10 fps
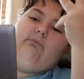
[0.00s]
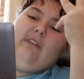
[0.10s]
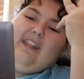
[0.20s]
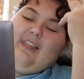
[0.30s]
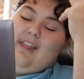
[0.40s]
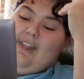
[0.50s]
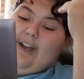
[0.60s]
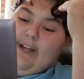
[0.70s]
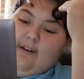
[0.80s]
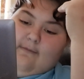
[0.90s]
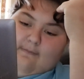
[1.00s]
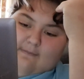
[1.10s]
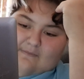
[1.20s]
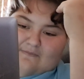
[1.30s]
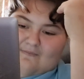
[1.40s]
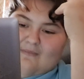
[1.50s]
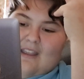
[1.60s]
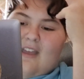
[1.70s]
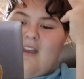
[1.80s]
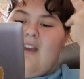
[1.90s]
is the sun,
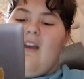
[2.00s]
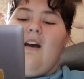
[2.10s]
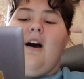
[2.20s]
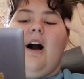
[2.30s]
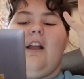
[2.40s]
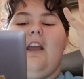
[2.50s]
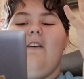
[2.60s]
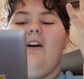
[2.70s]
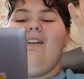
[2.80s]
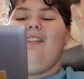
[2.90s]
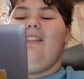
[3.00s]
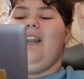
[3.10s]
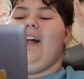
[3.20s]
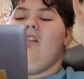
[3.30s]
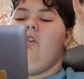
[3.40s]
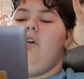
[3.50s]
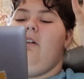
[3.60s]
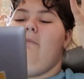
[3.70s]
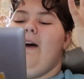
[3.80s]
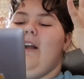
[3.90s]
Hakira is the lost soul
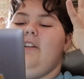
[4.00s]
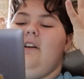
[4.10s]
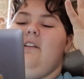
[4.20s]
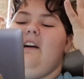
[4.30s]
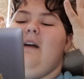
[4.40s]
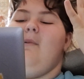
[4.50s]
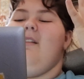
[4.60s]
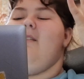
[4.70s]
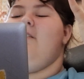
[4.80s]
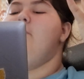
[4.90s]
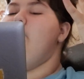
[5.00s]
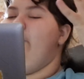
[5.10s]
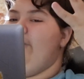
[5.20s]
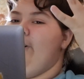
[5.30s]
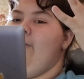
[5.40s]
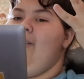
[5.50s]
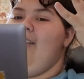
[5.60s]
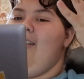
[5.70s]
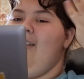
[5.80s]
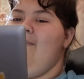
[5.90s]
in magic, time is
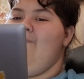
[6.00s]
Kronos.